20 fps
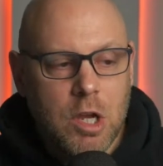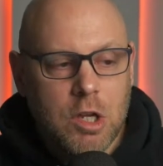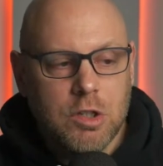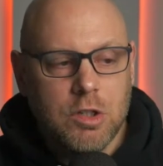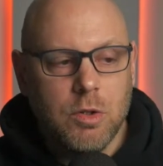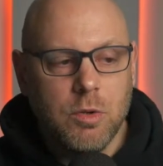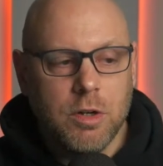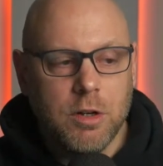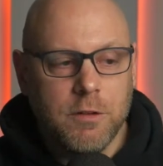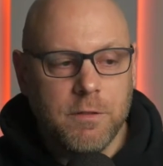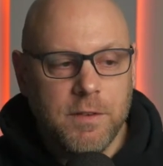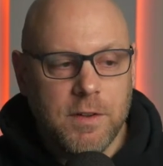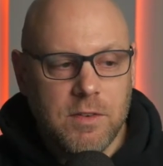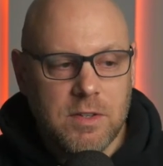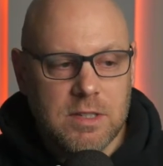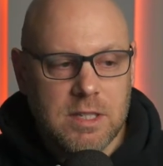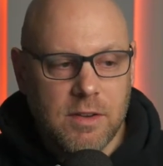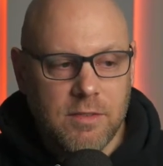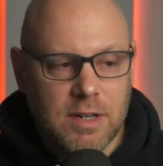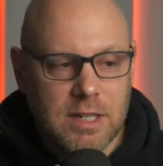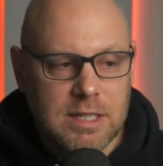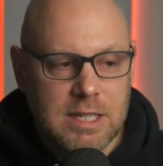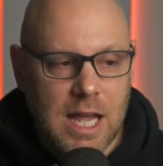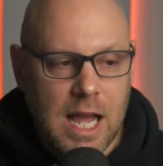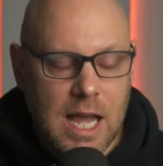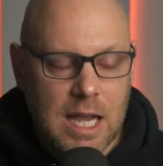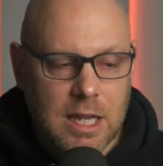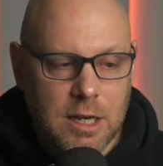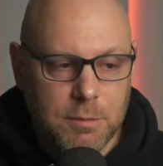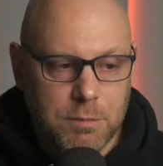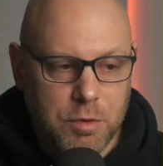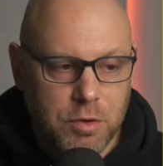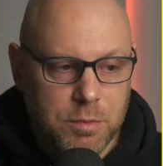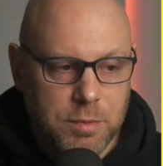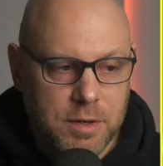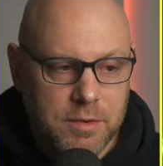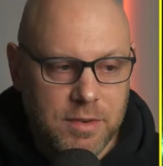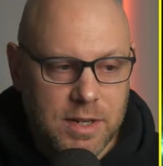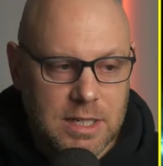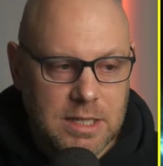257 attack, an
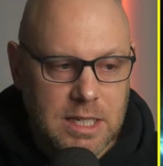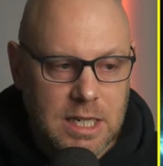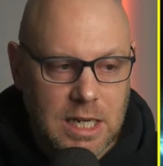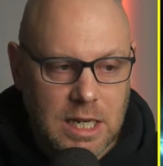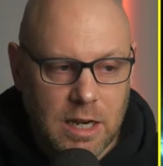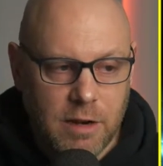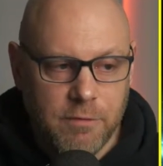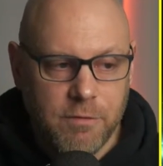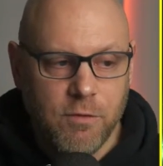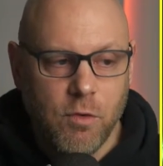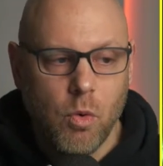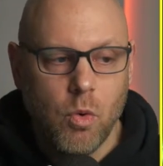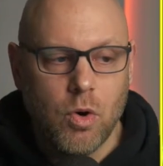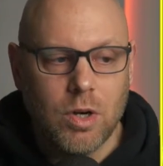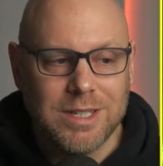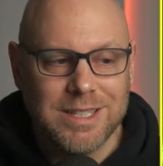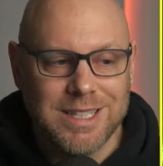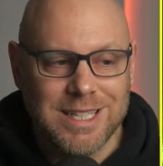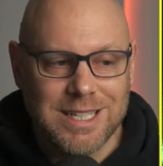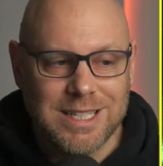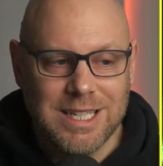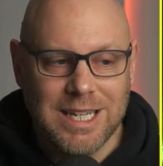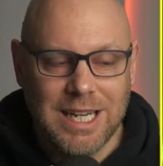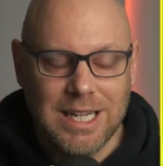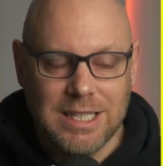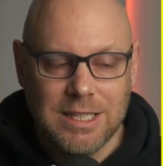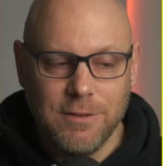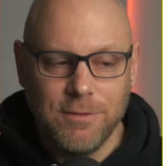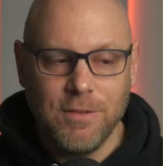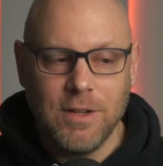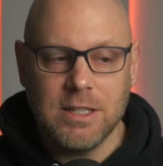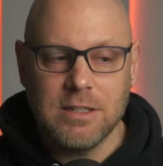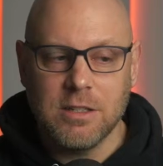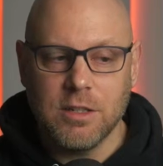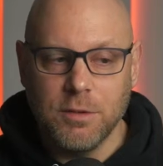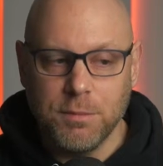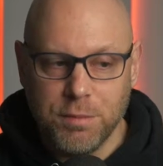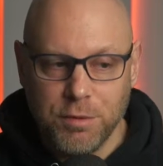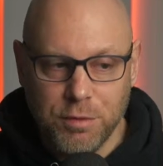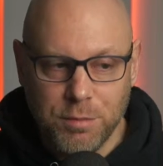improvement of 18, and 468 defense,
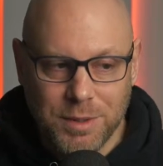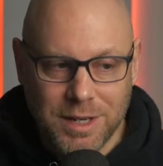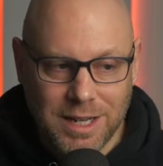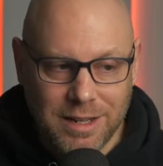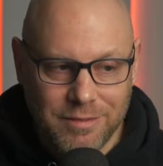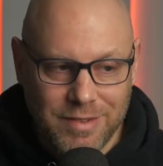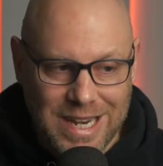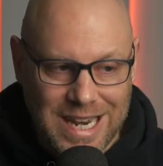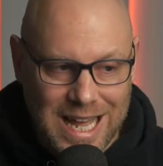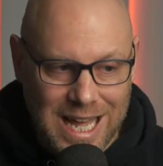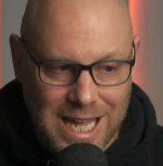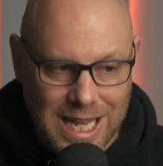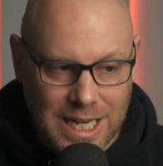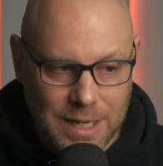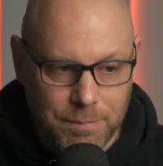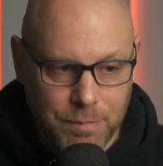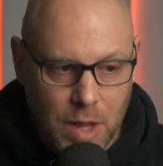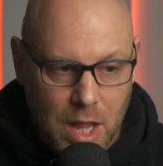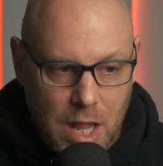an improvement of 9.